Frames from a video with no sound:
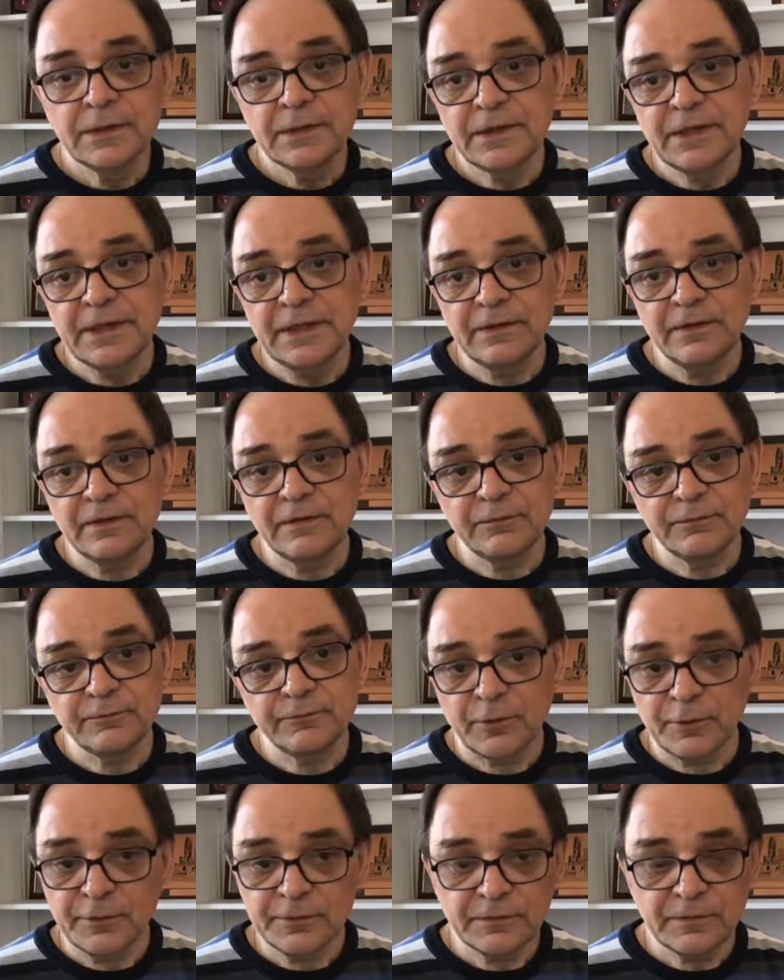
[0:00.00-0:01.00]
In the
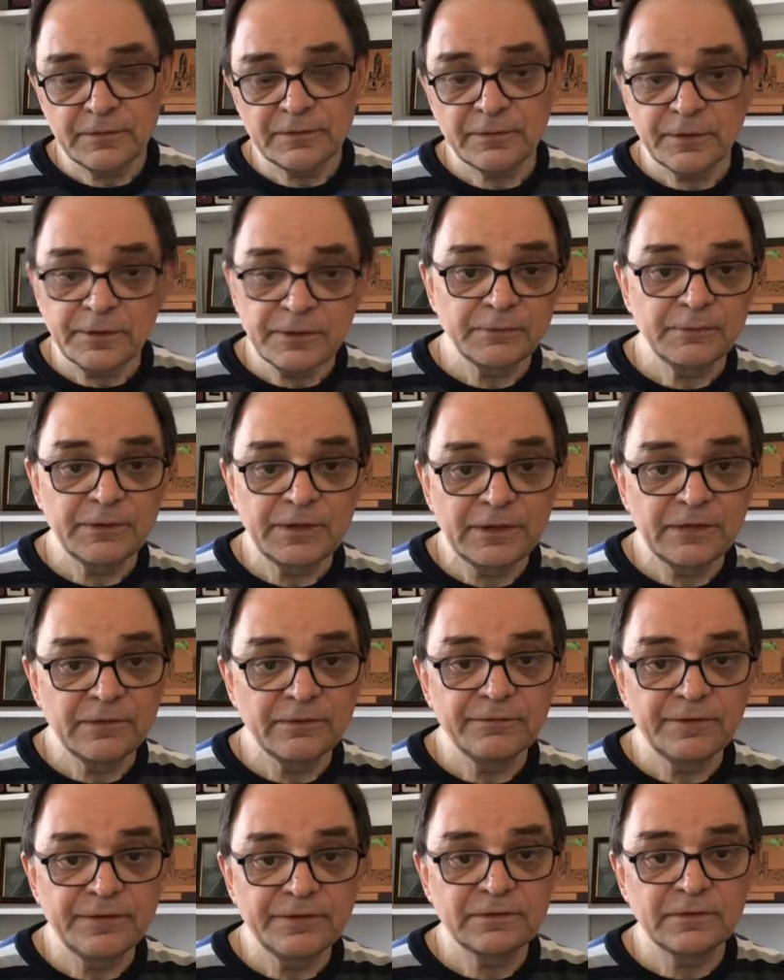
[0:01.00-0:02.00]
third video
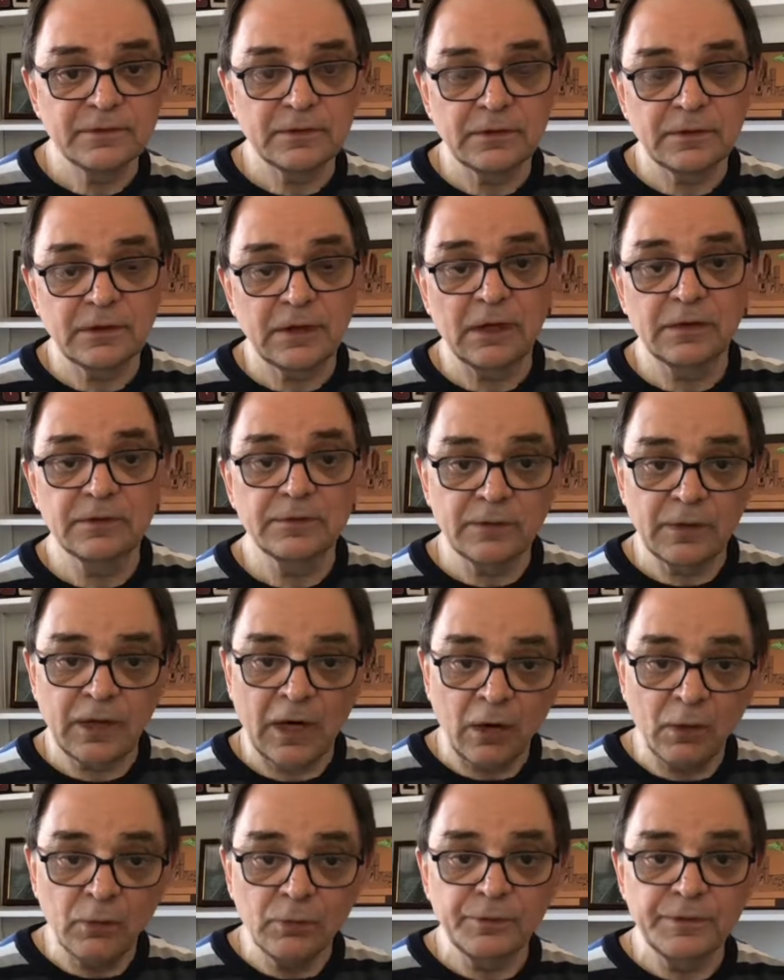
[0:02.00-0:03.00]
we saw
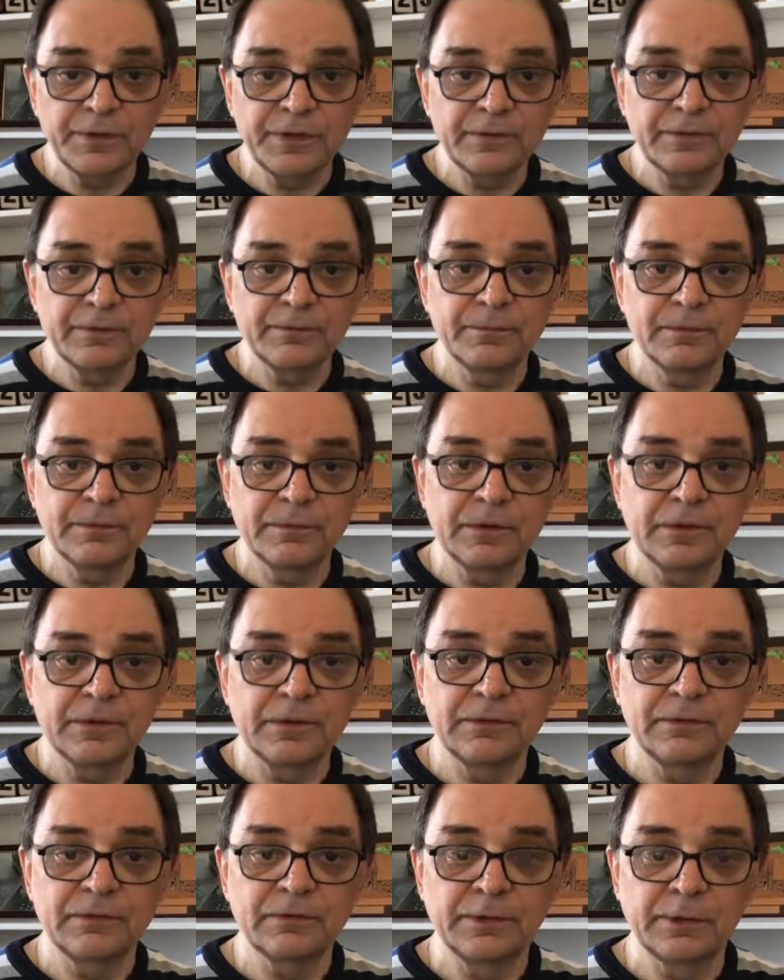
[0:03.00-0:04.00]
how we
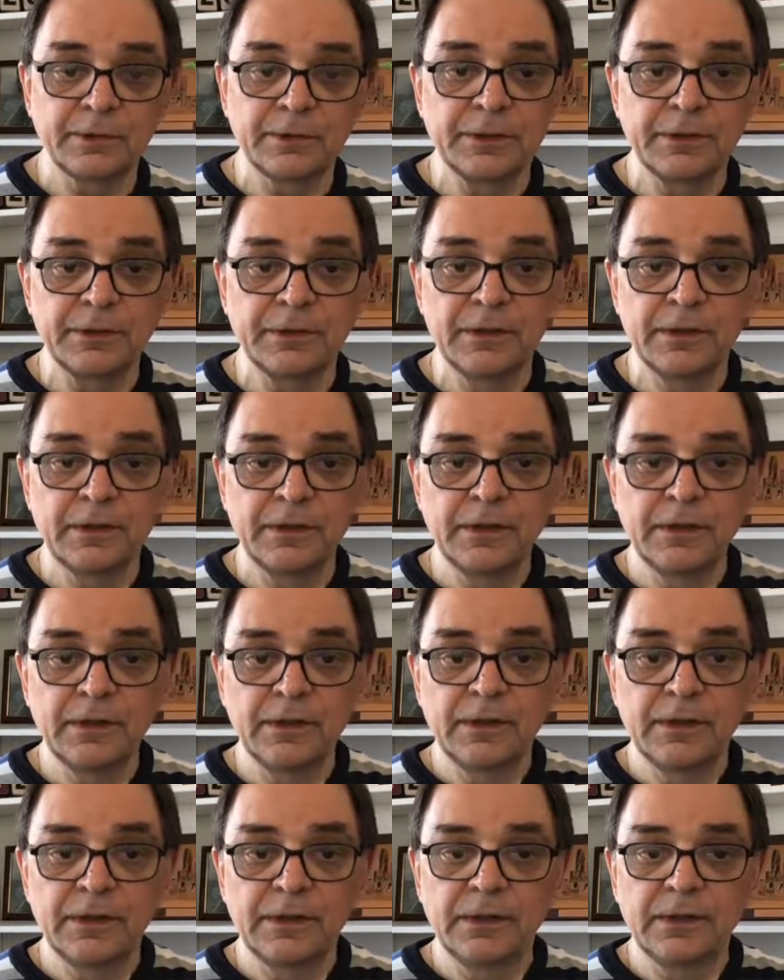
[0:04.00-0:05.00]
turn
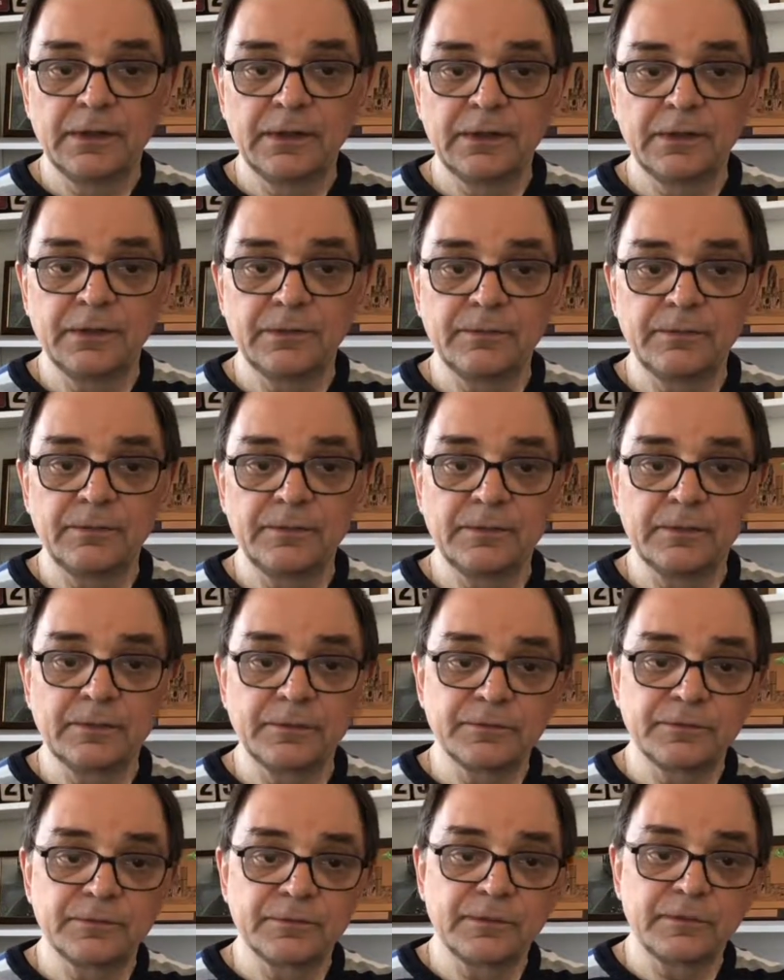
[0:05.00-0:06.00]

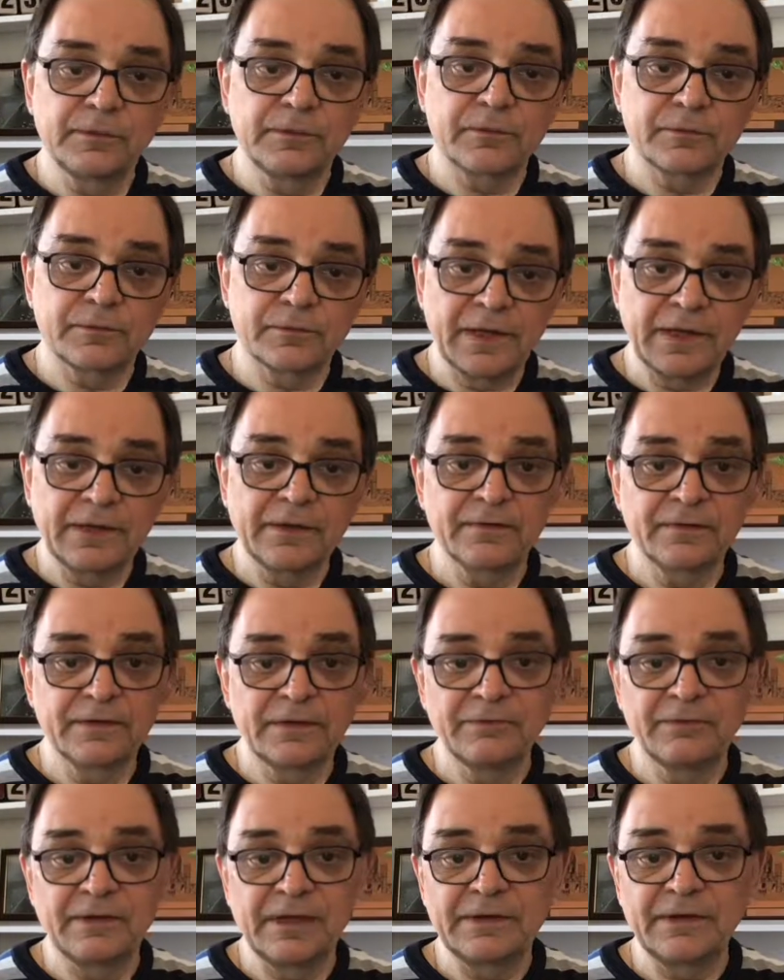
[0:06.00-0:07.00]
those strength
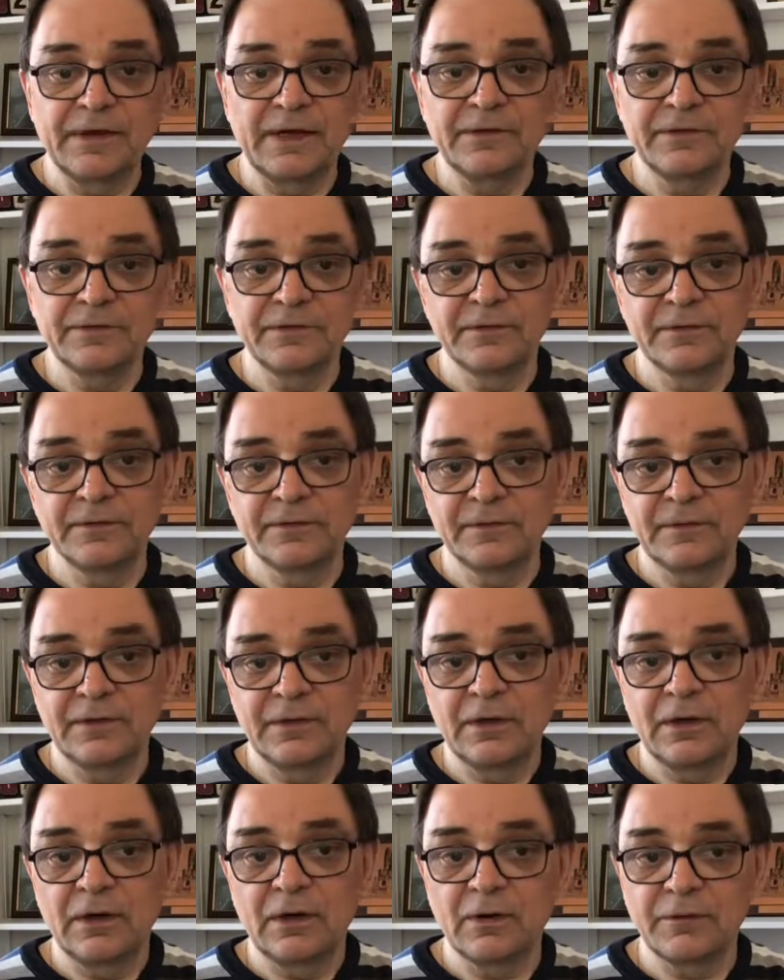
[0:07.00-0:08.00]
evaluations
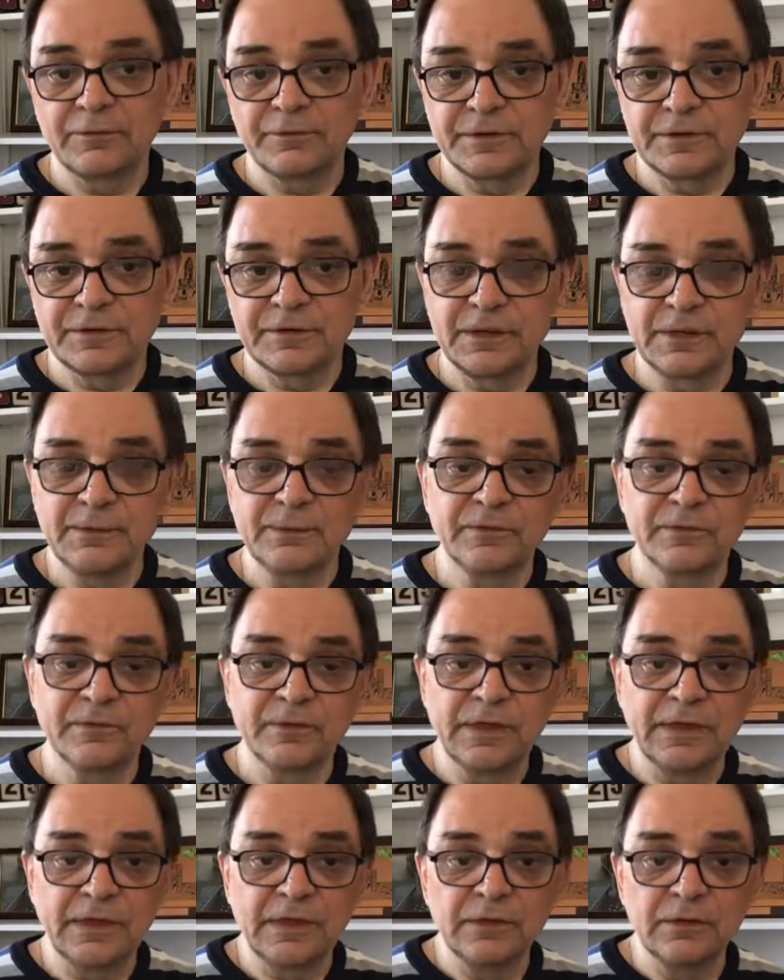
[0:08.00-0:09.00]
of the teams
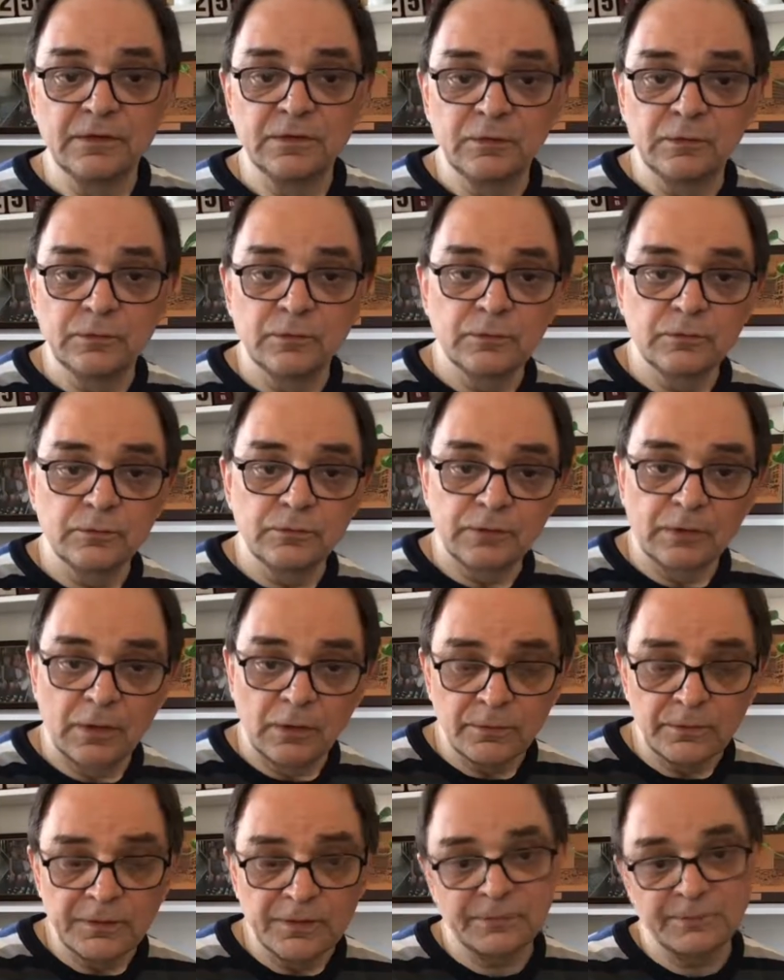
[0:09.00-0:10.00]
into
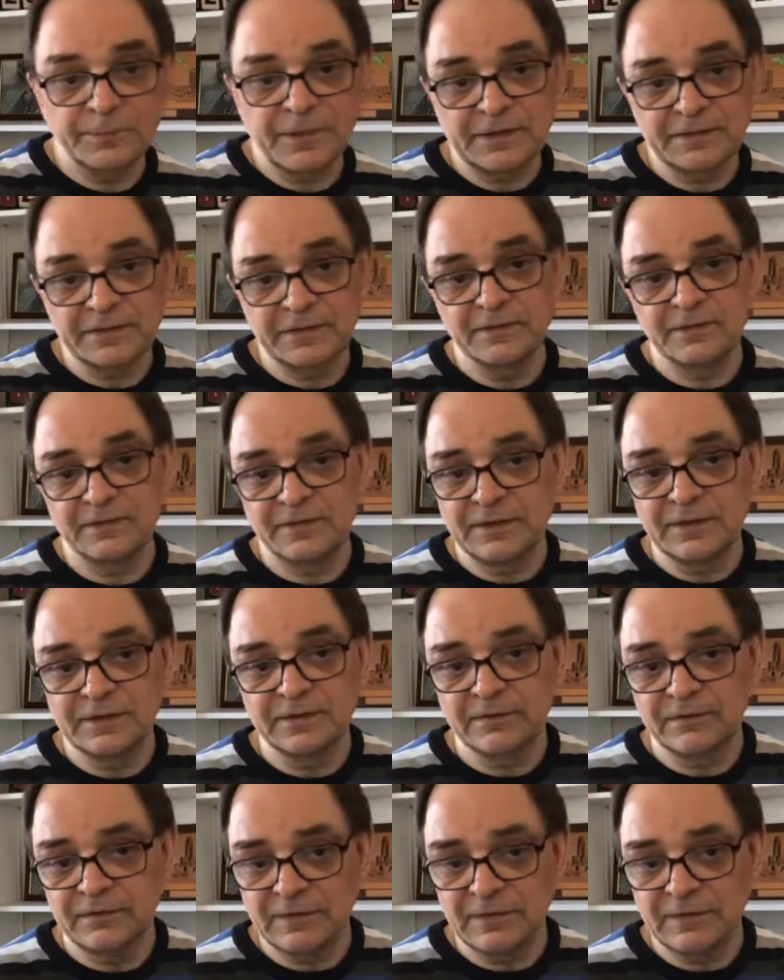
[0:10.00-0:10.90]
goal expectancies.